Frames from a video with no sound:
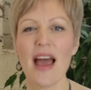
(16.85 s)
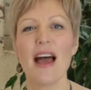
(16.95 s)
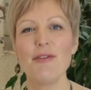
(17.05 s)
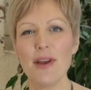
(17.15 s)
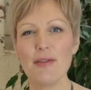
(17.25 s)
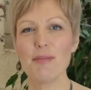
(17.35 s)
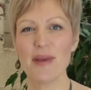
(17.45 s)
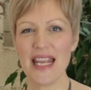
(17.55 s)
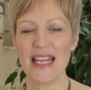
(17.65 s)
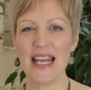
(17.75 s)
Have you ever
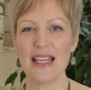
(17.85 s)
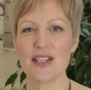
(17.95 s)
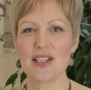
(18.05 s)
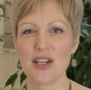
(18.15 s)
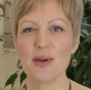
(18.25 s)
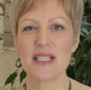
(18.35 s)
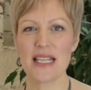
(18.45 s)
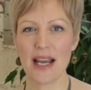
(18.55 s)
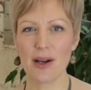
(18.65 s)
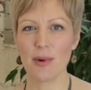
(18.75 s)
been into a
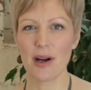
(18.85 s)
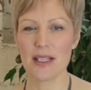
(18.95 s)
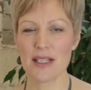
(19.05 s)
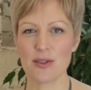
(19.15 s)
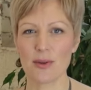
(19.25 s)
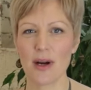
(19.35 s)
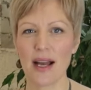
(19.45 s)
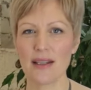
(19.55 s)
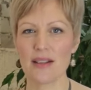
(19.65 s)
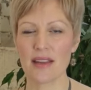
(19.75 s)
DIY store
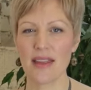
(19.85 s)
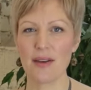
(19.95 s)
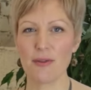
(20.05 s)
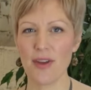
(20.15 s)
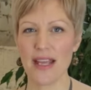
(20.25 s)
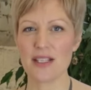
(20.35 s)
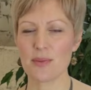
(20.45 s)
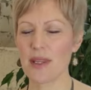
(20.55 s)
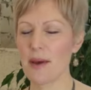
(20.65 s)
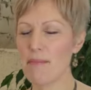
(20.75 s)
and then
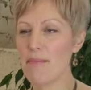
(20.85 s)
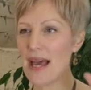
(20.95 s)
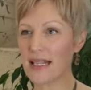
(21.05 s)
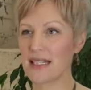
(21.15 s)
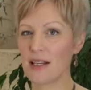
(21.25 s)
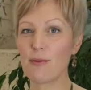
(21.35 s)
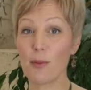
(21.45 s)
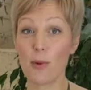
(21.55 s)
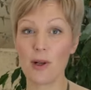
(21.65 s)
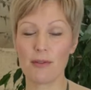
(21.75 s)
faced with a massive
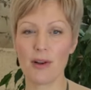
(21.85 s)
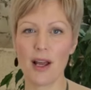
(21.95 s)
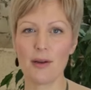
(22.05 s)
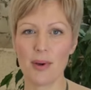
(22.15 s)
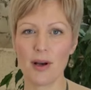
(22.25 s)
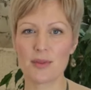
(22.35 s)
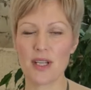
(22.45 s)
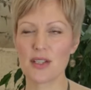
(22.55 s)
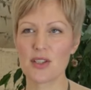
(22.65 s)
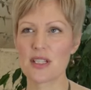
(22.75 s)
wall of light bulbs
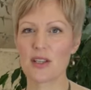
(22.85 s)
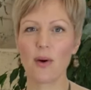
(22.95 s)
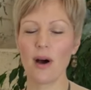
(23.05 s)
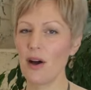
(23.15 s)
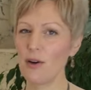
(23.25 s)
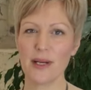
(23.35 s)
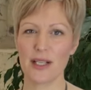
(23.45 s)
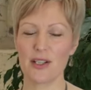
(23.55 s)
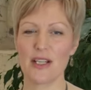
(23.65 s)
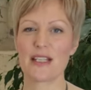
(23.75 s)
and just thought, oh my
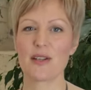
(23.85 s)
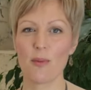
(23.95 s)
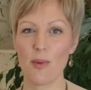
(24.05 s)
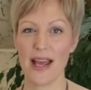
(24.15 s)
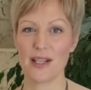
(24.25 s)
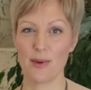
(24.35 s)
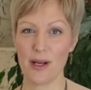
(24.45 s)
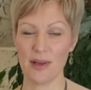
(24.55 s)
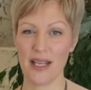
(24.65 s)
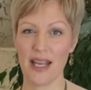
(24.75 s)
goodness, where do
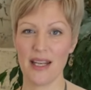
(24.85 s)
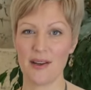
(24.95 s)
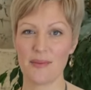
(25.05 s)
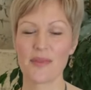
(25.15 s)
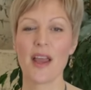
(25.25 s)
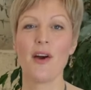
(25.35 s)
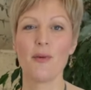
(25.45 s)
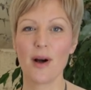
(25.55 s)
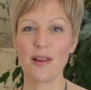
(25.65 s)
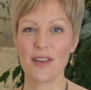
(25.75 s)
I begin?
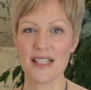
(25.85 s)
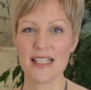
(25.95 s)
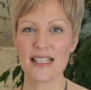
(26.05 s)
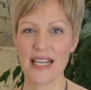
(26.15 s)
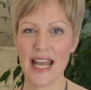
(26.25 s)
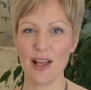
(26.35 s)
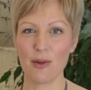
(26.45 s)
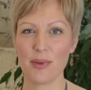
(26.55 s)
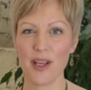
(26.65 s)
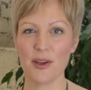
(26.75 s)
Well, this is going to
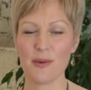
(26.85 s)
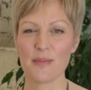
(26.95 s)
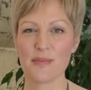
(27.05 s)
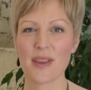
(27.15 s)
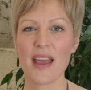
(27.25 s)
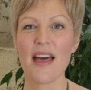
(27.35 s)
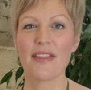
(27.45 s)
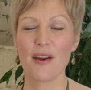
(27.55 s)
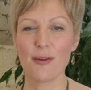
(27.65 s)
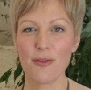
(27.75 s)
help you.
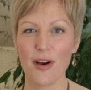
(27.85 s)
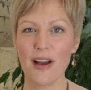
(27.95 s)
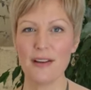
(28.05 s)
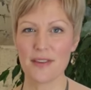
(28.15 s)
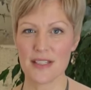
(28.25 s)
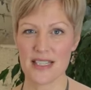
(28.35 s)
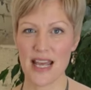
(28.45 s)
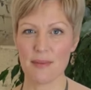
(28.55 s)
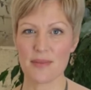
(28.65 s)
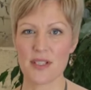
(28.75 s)
There are five
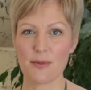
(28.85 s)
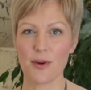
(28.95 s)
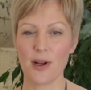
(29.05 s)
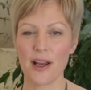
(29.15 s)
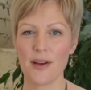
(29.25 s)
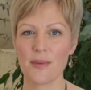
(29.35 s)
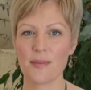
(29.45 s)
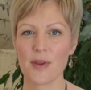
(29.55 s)
steps to follow.